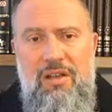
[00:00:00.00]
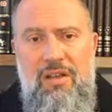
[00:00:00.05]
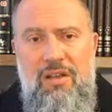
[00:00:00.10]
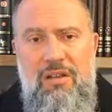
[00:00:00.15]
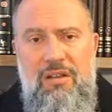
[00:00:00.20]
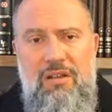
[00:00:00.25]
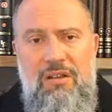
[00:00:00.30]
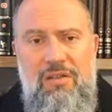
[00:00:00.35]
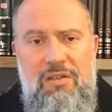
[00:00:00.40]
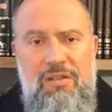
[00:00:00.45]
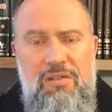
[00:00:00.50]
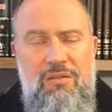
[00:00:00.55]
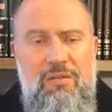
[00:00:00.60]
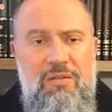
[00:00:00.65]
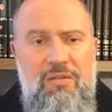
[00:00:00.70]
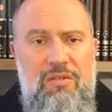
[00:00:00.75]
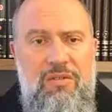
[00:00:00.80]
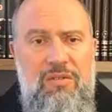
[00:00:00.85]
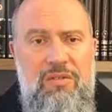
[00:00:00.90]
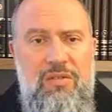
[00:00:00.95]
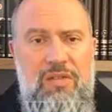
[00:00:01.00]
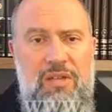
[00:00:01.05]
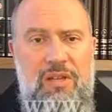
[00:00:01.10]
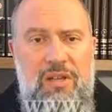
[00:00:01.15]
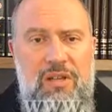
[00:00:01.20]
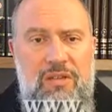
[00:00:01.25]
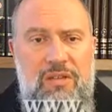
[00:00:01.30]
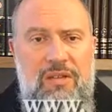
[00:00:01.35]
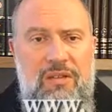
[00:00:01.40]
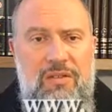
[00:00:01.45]
And this will,
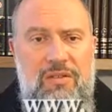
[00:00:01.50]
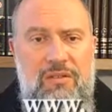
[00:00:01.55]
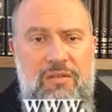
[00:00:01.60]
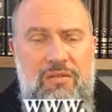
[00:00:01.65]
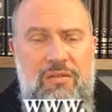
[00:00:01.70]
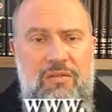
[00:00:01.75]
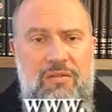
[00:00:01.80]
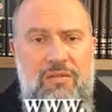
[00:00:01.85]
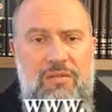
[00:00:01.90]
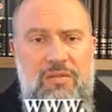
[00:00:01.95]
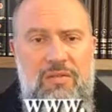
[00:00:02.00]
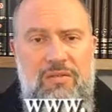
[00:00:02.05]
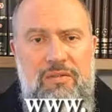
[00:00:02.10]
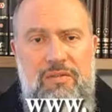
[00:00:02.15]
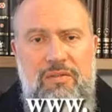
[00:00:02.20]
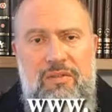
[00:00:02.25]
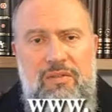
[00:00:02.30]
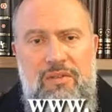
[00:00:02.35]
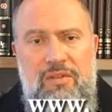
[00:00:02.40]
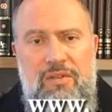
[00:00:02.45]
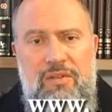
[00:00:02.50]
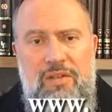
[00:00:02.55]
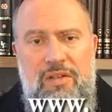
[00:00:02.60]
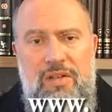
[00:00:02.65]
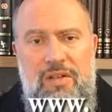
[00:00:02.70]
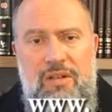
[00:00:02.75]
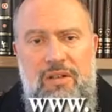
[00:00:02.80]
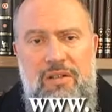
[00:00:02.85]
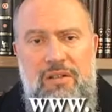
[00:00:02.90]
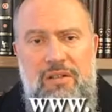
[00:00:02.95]
I think, do for
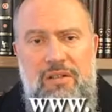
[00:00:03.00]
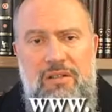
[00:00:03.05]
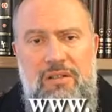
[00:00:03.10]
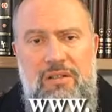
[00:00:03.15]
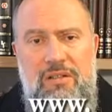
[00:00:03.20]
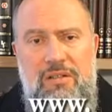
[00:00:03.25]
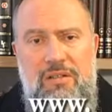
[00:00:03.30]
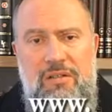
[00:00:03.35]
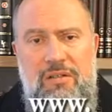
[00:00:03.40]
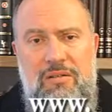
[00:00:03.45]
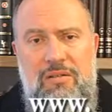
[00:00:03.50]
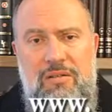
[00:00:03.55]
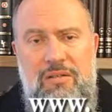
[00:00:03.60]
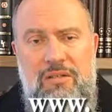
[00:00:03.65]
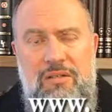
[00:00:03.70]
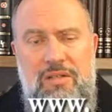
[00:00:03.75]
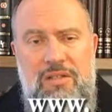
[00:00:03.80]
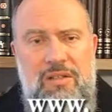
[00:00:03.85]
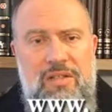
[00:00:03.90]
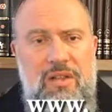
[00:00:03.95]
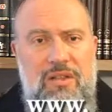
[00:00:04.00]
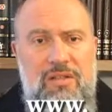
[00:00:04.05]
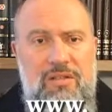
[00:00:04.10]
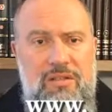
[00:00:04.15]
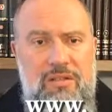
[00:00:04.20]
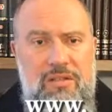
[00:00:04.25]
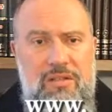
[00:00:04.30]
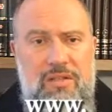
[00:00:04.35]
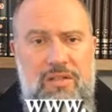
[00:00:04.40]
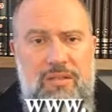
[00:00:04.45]
our
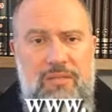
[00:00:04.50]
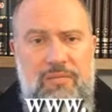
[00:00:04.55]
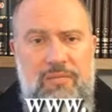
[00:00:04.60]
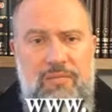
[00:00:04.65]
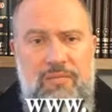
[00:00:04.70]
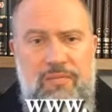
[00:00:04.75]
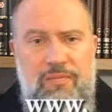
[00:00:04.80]
discussion today.